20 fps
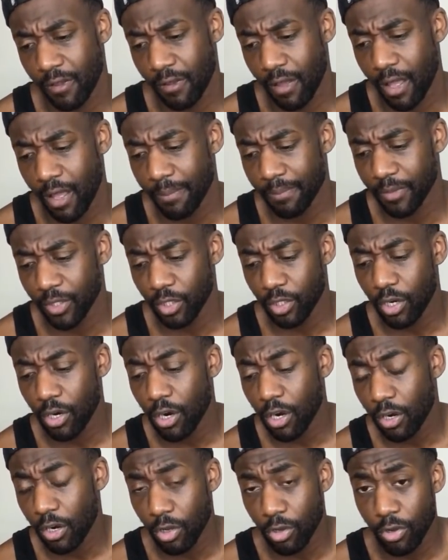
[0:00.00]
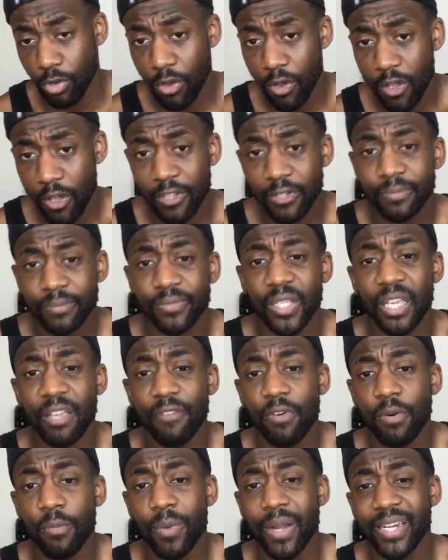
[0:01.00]
Lukaku,
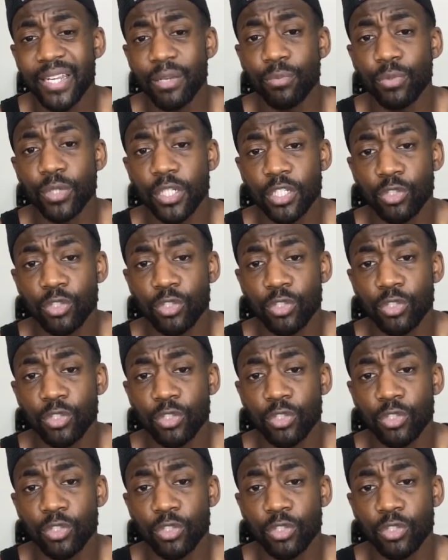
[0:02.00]
even when he was